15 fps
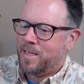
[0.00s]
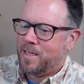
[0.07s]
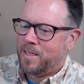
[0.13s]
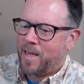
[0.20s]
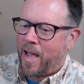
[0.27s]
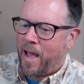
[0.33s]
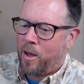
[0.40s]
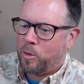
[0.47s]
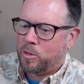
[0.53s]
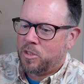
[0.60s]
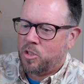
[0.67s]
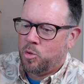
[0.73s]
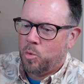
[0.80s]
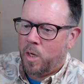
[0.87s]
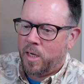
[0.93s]
it out
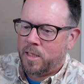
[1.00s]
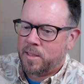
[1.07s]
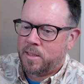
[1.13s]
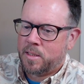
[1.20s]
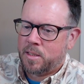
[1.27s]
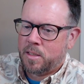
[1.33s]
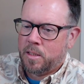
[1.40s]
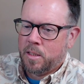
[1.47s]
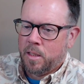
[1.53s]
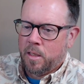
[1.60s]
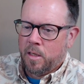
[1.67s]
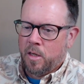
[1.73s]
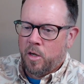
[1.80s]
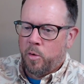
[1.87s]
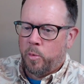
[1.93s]
to us.
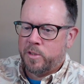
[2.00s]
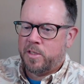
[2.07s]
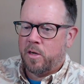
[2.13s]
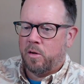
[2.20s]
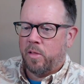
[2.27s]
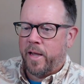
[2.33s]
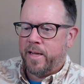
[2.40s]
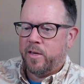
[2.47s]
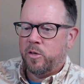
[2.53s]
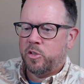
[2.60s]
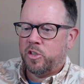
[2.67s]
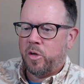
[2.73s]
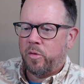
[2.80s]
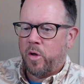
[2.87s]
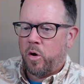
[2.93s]
Was there a Lando
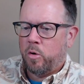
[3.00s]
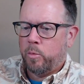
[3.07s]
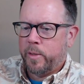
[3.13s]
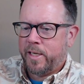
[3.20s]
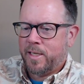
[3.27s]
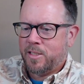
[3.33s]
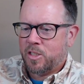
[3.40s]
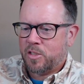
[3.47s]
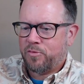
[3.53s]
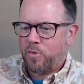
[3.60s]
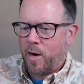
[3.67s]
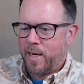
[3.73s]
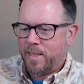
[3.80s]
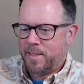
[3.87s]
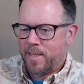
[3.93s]
show the whole weekend, just
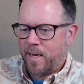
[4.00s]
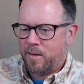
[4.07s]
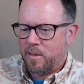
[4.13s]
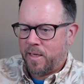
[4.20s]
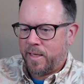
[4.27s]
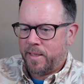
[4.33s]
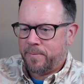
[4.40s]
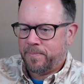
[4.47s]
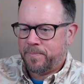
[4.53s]
Friday, Saturday?